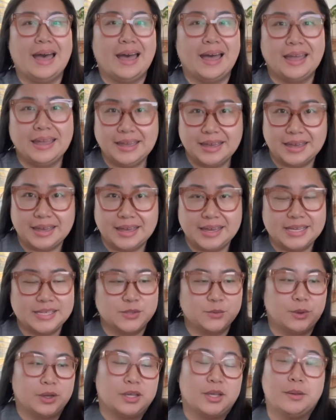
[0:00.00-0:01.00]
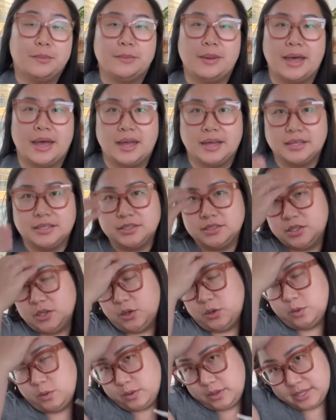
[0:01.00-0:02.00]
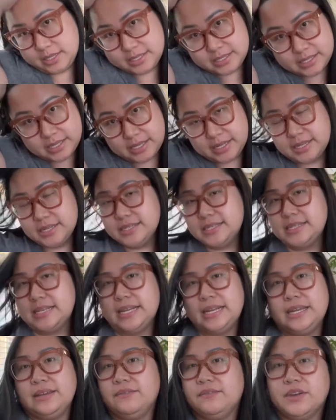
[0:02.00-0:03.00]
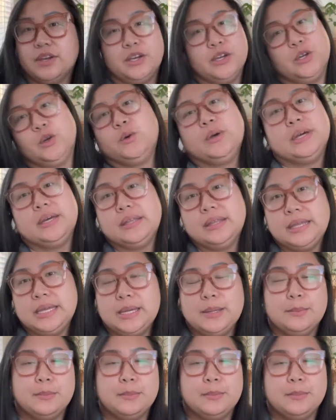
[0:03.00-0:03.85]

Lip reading: Hi guys, welcome back. So the sun is setting very quickly,